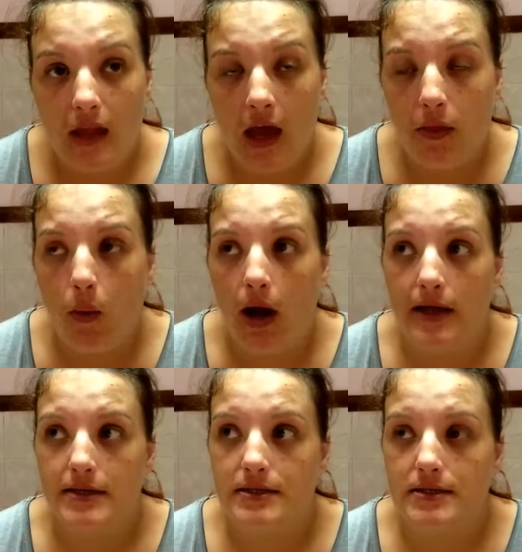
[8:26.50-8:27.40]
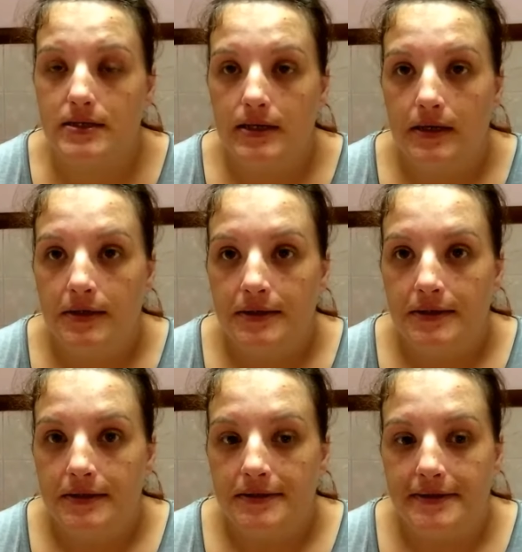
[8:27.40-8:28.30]
Otherwise,
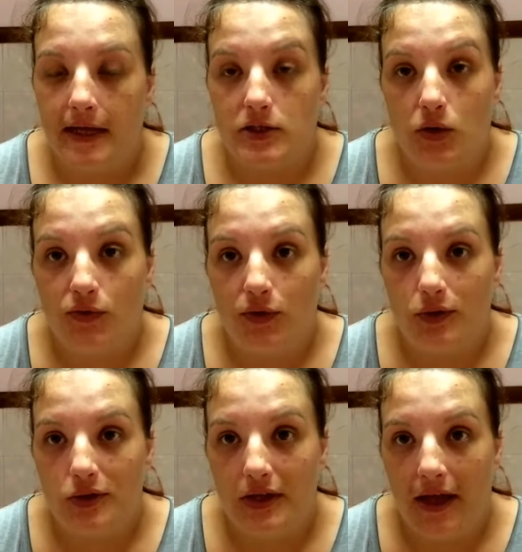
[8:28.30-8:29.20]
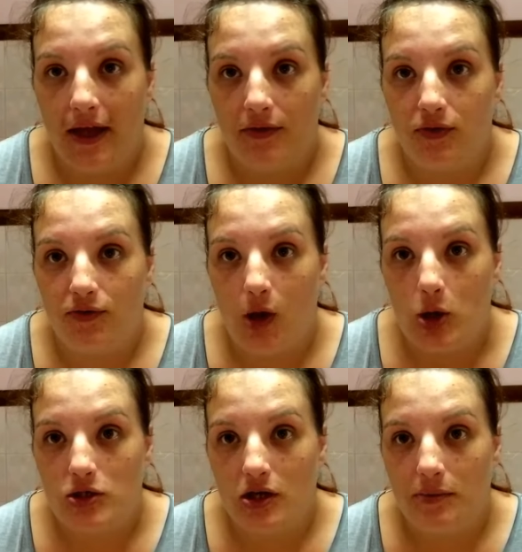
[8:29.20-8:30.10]
that's all for today for
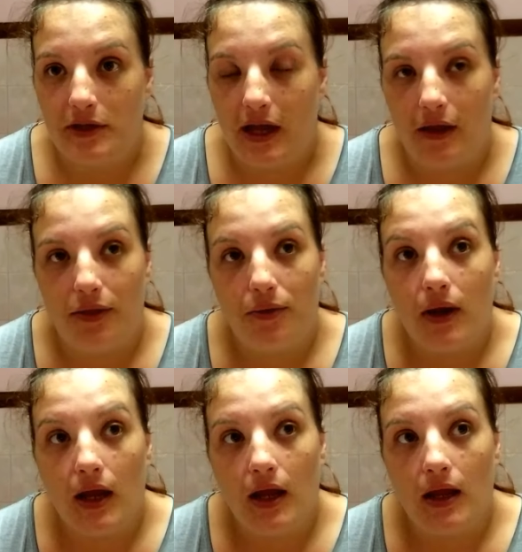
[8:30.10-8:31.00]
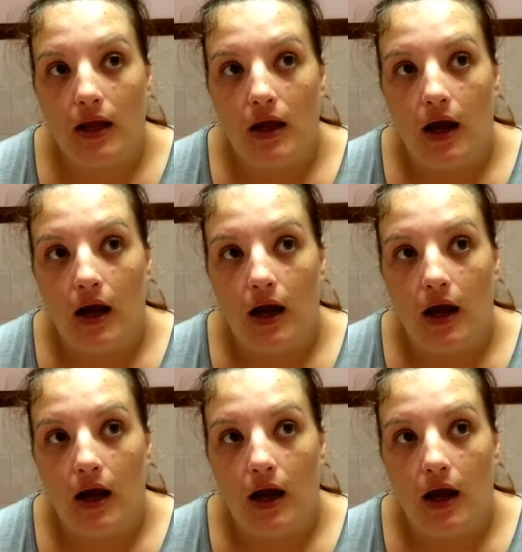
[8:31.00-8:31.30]
Vlogtober Day 3.